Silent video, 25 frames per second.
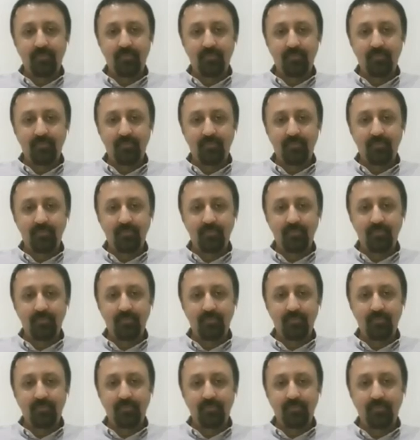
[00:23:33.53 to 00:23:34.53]

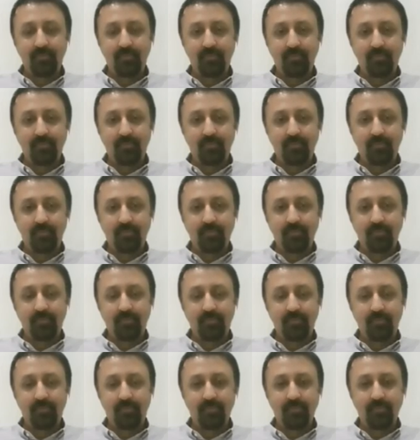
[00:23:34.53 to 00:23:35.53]

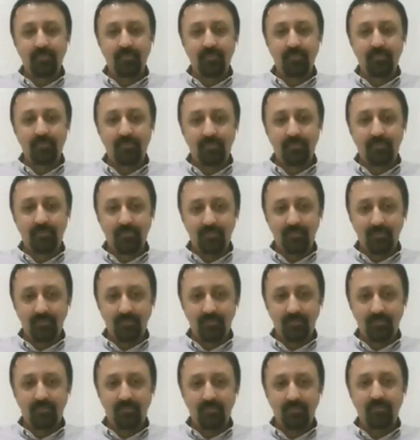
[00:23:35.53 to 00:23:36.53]

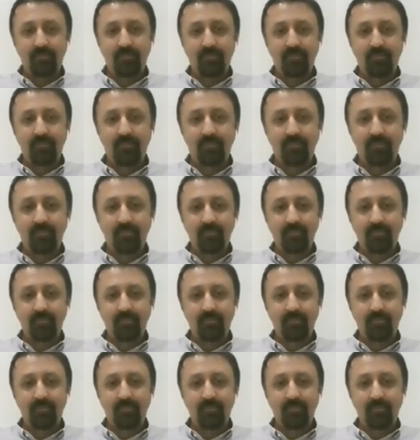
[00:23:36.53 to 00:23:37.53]

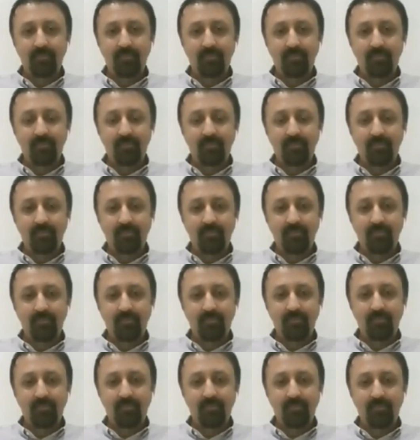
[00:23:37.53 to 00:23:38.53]

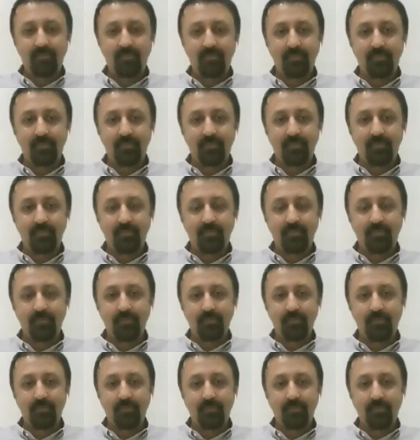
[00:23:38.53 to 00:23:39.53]

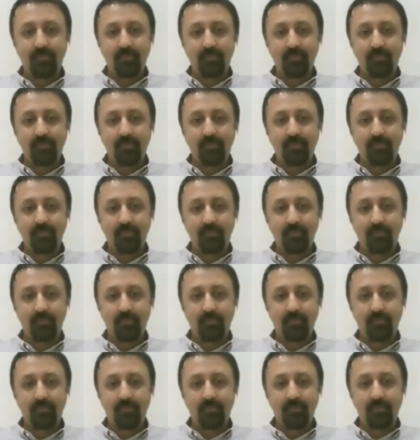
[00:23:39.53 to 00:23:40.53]

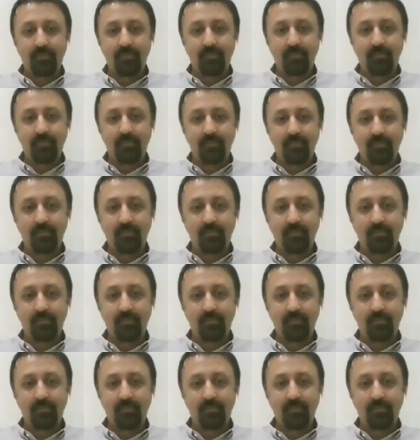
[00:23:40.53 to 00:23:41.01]
No words are spoken by the person on screen.